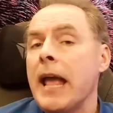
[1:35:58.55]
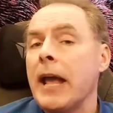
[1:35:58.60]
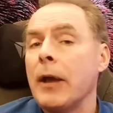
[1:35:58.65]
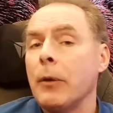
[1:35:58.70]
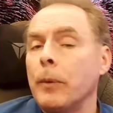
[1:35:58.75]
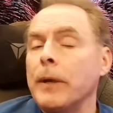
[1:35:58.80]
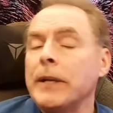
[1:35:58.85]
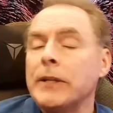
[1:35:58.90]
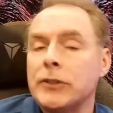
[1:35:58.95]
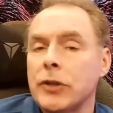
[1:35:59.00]

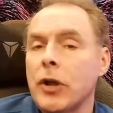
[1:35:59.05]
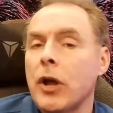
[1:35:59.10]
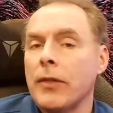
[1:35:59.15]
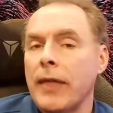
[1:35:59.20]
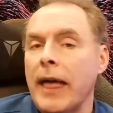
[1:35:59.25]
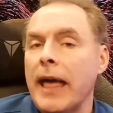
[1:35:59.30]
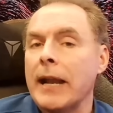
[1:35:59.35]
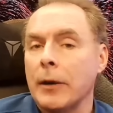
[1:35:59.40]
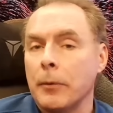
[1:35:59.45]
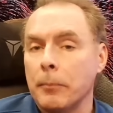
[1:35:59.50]
And we saw
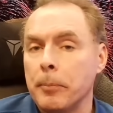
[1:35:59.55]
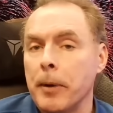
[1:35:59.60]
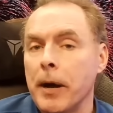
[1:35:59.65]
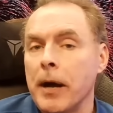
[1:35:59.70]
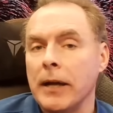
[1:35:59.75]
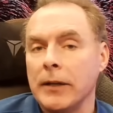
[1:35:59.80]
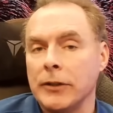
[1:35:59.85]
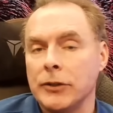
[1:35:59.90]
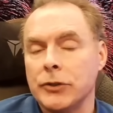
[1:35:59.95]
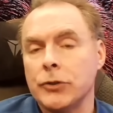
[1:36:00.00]
that a
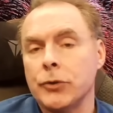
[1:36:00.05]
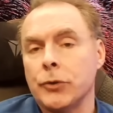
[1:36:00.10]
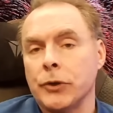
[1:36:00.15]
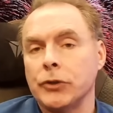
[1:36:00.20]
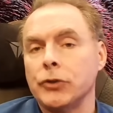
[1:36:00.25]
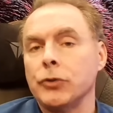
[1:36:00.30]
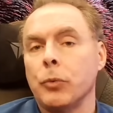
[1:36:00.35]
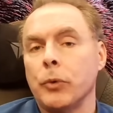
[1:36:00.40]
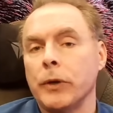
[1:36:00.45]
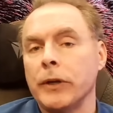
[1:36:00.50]
bunch
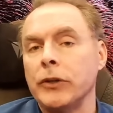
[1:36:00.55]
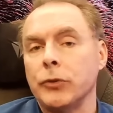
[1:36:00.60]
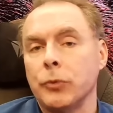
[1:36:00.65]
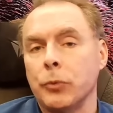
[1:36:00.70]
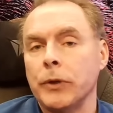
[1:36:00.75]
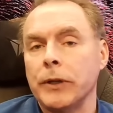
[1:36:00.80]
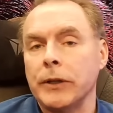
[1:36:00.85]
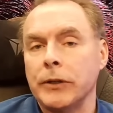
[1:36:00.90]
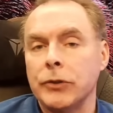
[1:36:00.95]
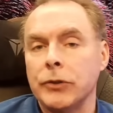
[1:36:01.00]
during
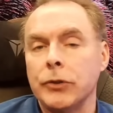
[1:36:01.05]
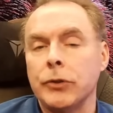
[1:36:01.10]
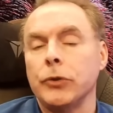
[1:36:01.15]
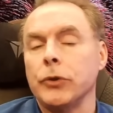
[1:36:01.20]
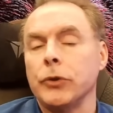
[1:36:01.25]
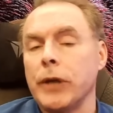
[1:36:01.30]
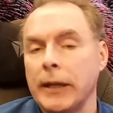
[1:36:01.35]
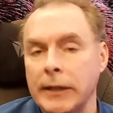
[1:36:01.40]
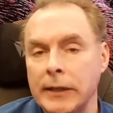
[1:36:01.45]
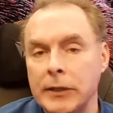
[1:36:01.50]
2022.
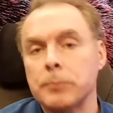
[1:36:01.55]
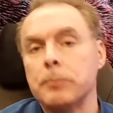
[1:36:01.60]
You had